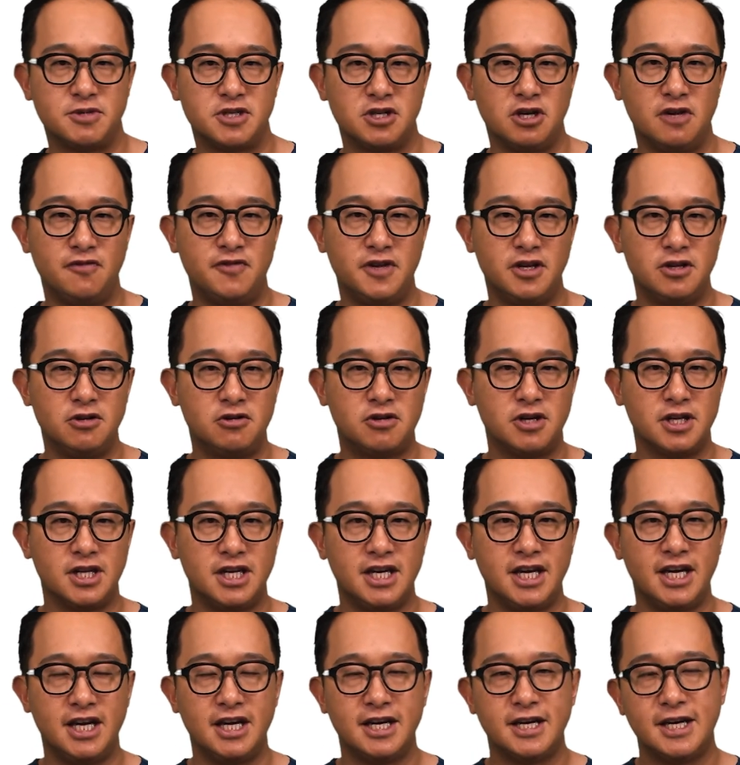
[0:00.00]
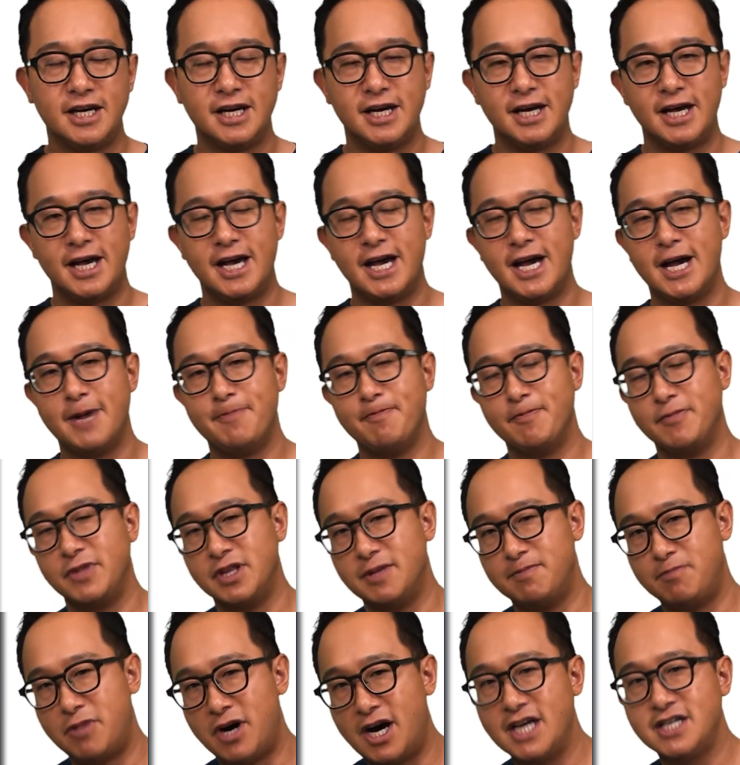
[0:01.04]
So if you look at here,
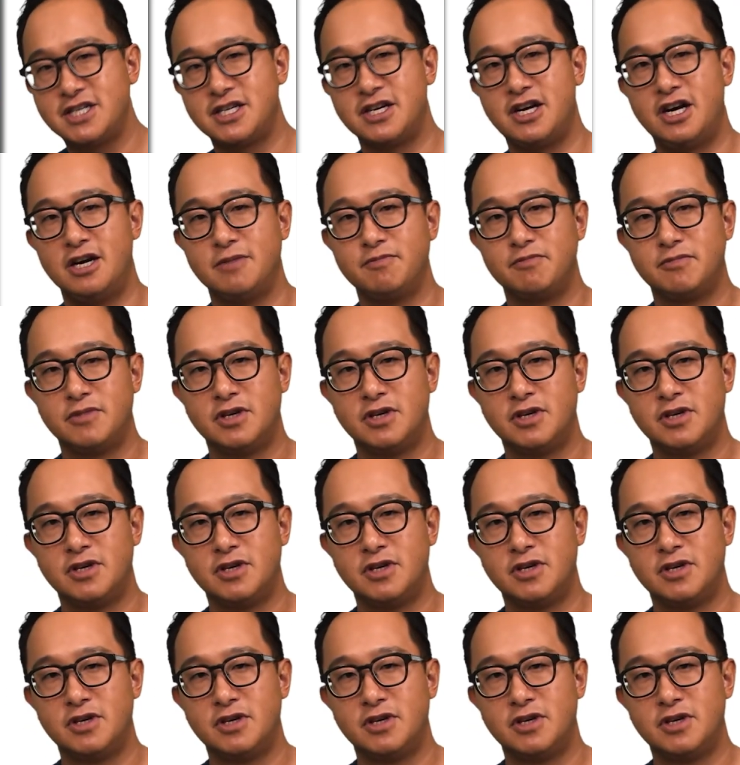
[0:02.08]
the biotype,